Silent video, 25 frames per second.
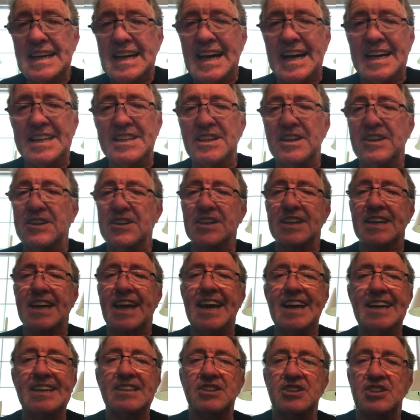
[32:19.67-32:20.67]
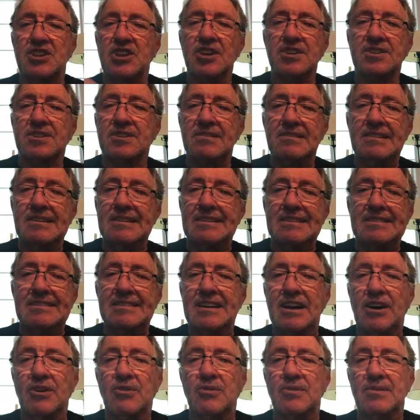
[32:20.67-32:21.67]
And you can't just,
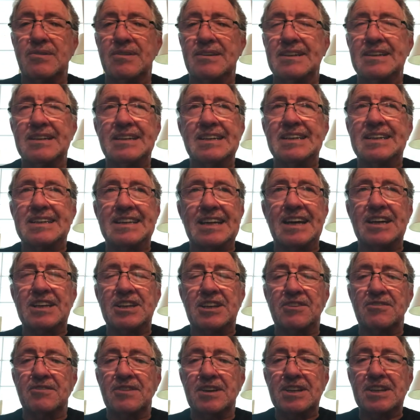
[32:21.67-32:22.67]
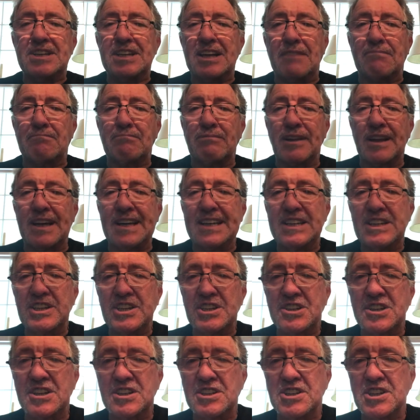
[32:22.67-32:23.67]
you know, there isn't a
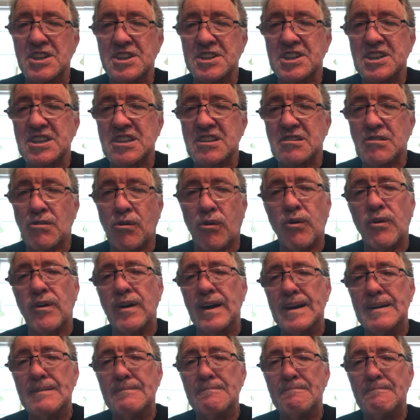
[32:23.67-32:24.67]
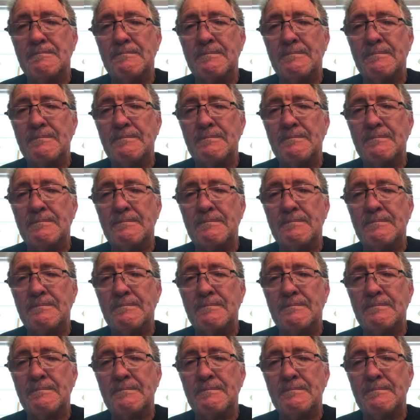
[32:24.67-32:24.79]
place to just store it.